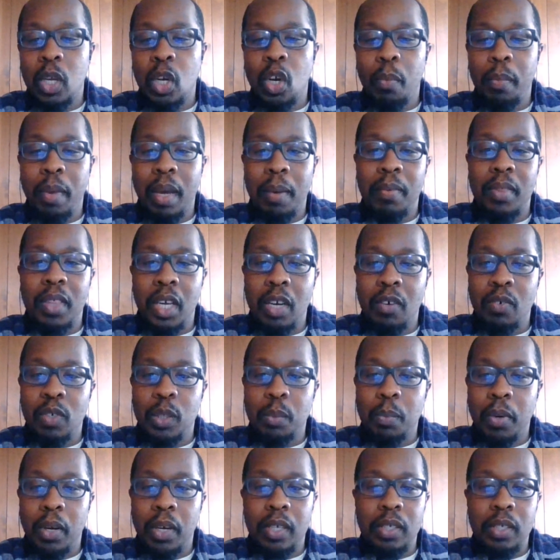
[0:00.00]
maybe their
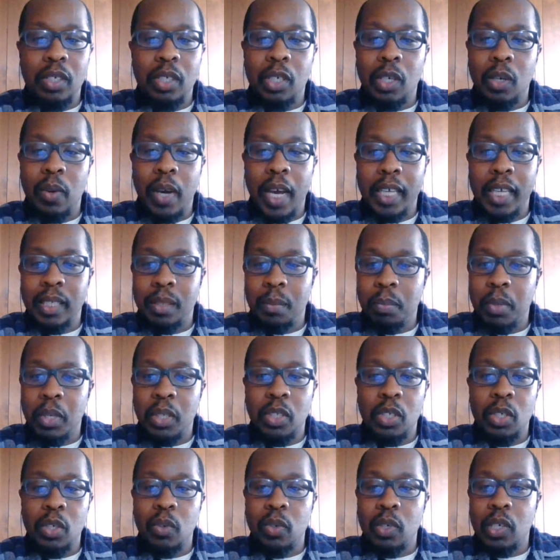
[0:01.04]
response hasn't
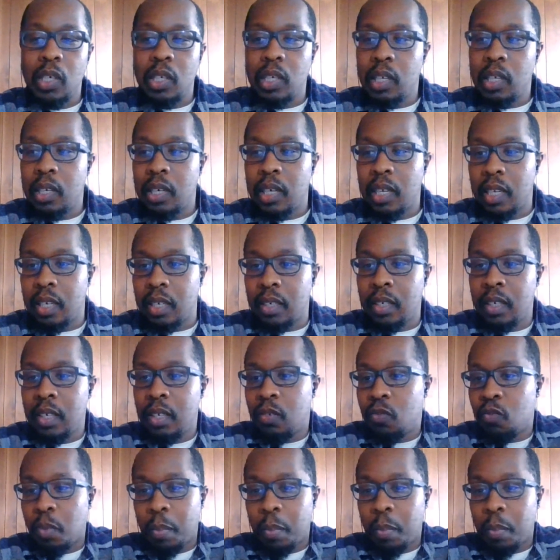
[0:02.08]
been so good, and